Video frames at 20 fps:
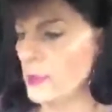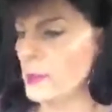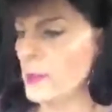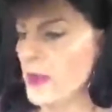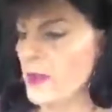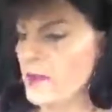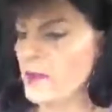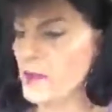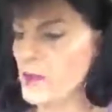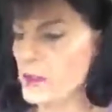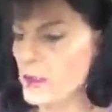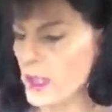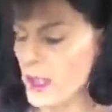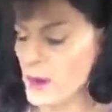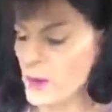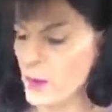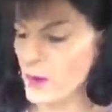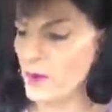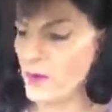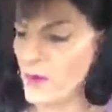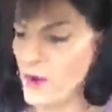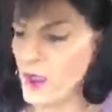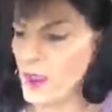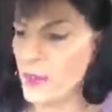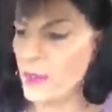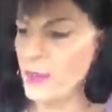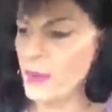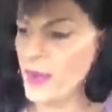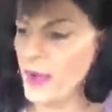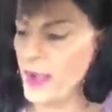my first time with
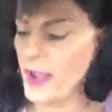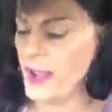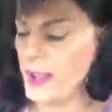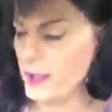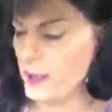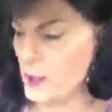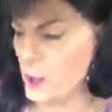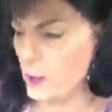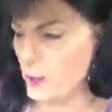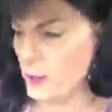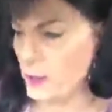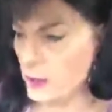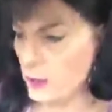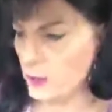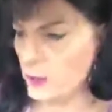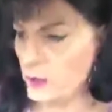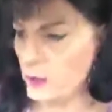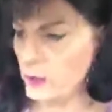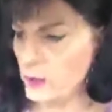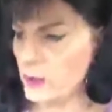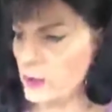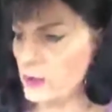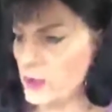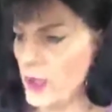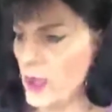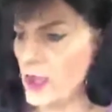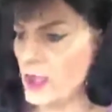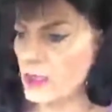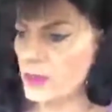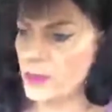Rothman, I had no issues. The
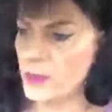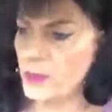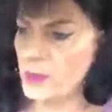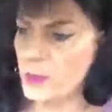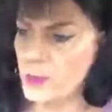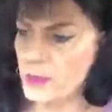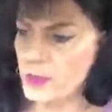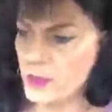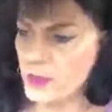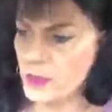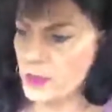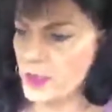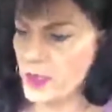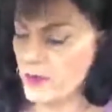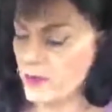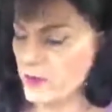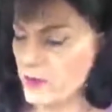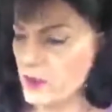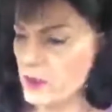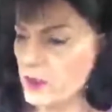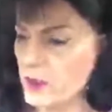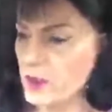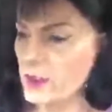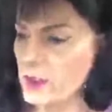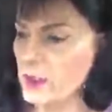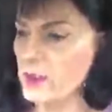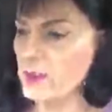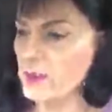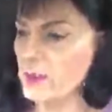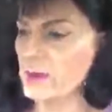hospital was in
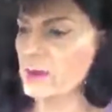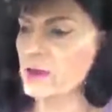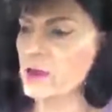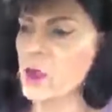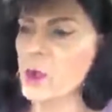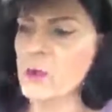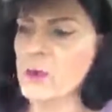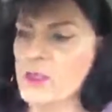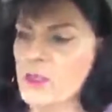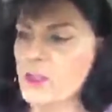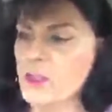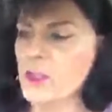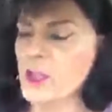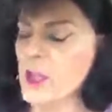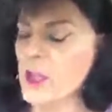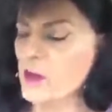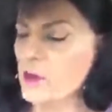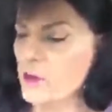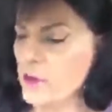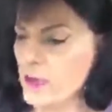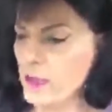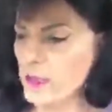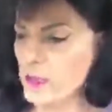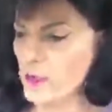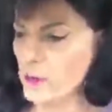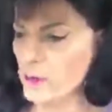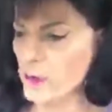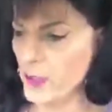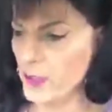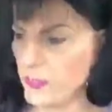Jefferson, no misgendering, no
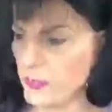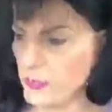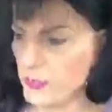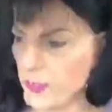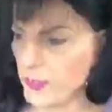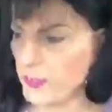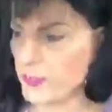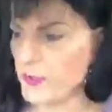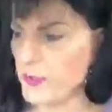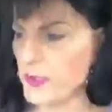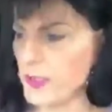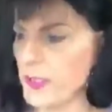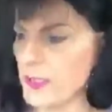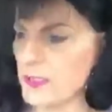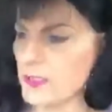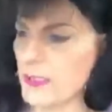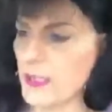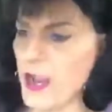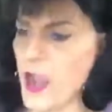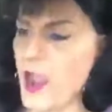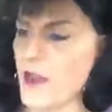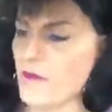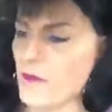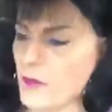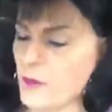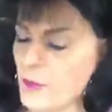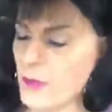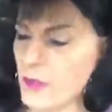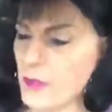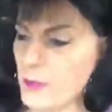nothing nasty.
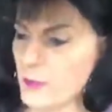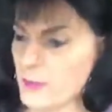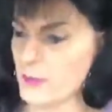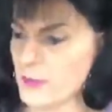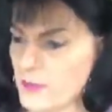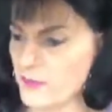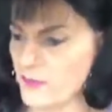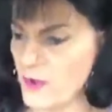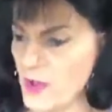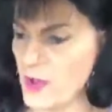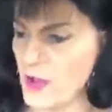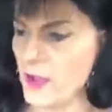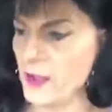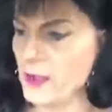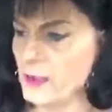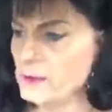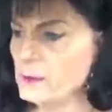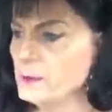Everybody was fine.